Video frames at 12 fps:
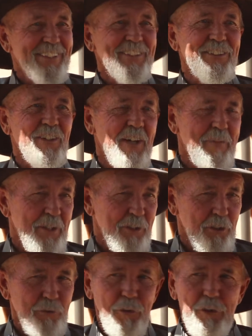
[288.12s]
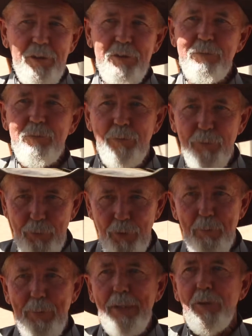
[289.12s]
So, I mean, just for the
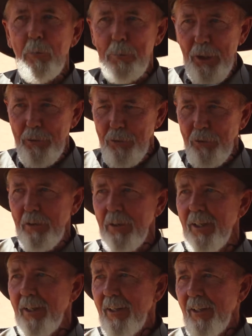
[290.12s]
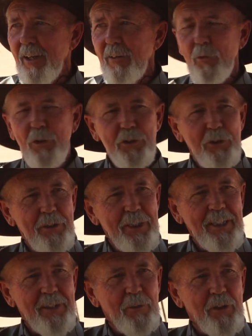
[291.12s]
mental picture of what you're
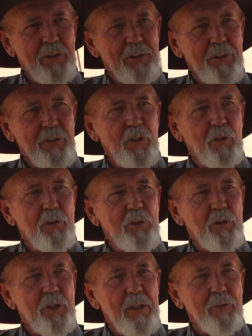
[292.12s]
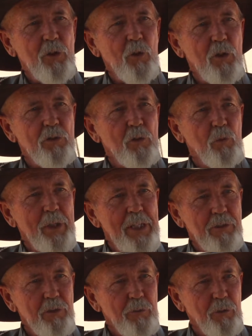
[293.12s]
dealing with, you give your horse a
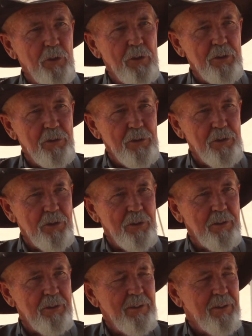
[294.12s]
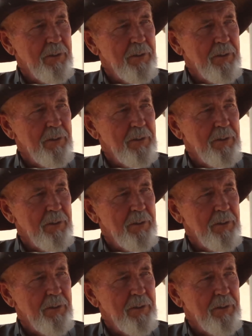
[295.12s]
reason for a decision.